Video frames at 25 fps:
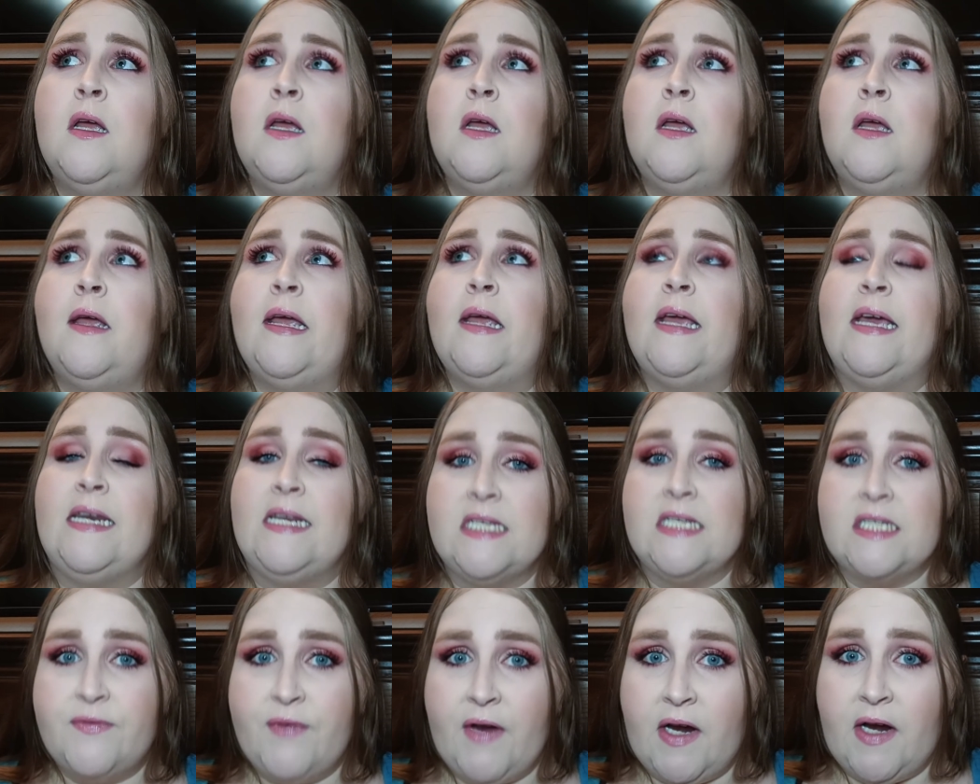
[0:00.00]
it
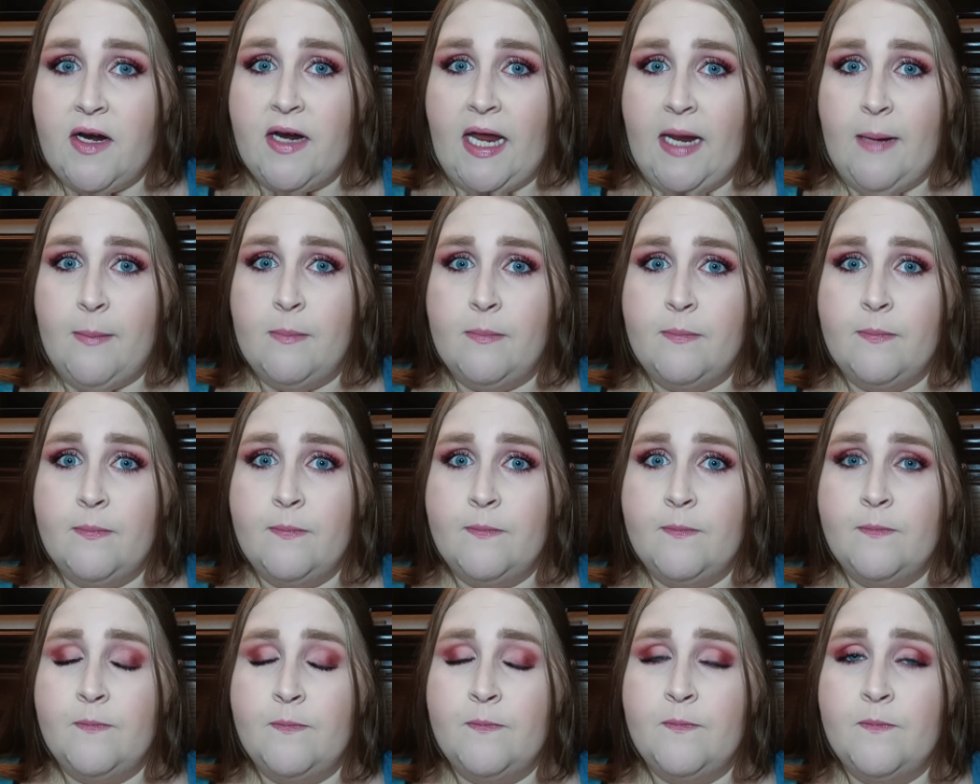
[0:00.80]
is fair game.
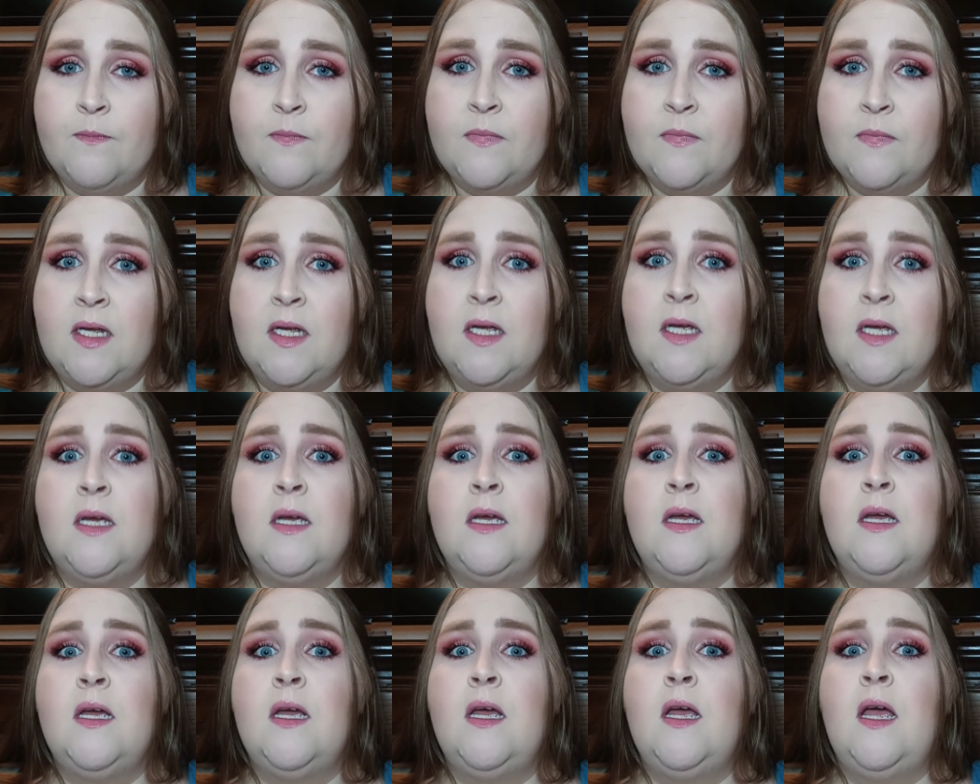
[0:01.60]

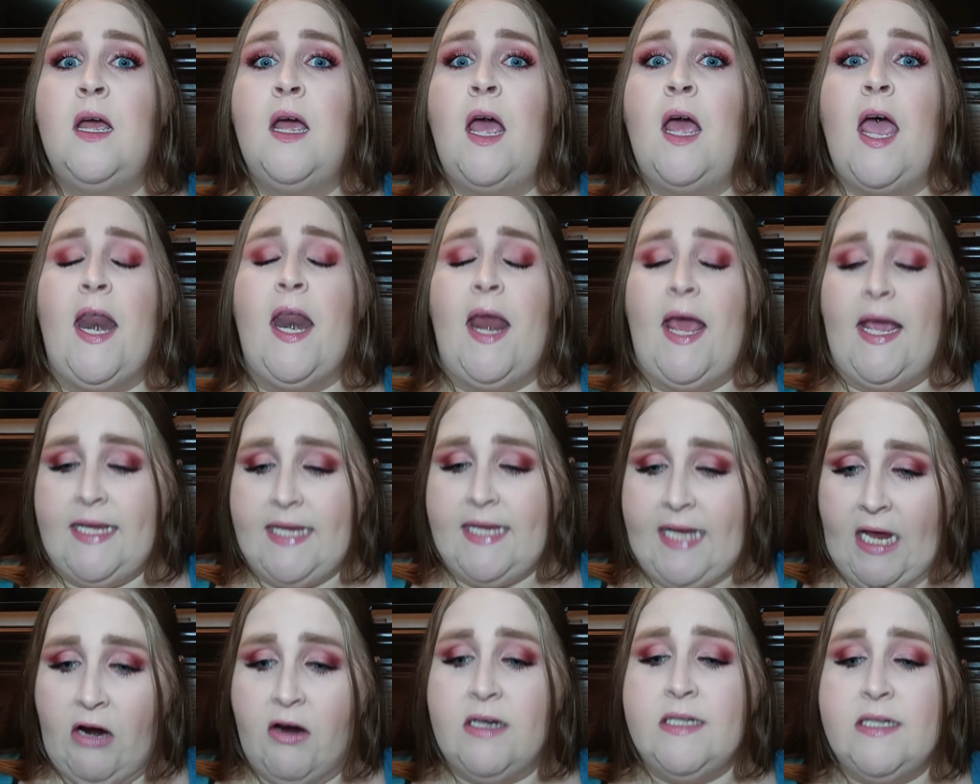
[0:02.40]
And I
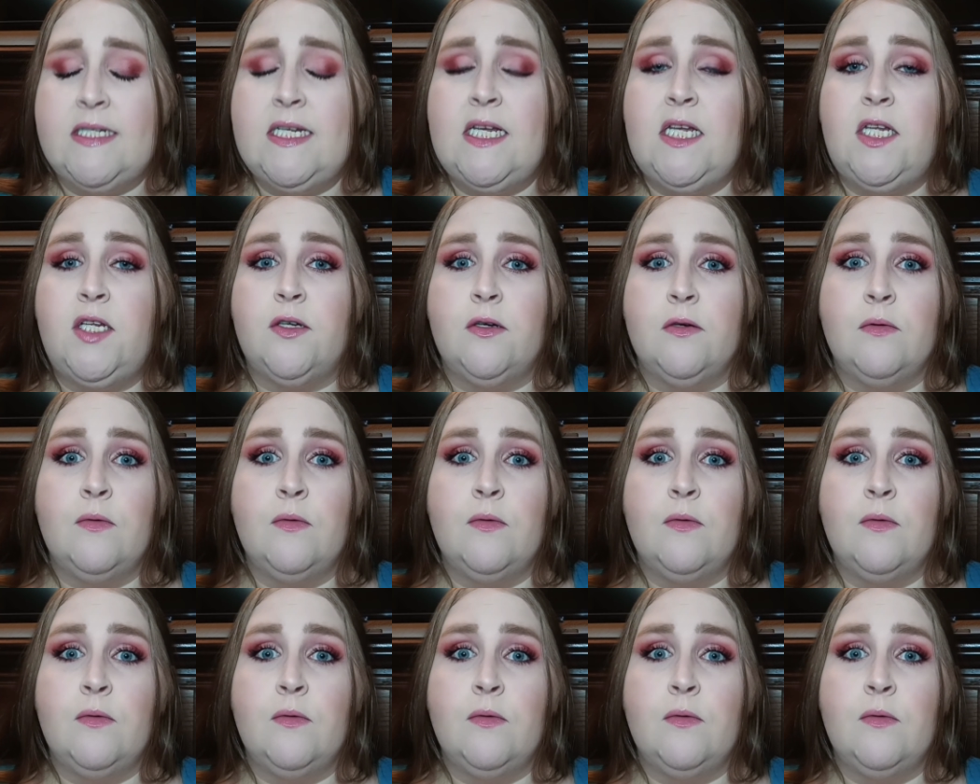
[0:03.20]
guarantee you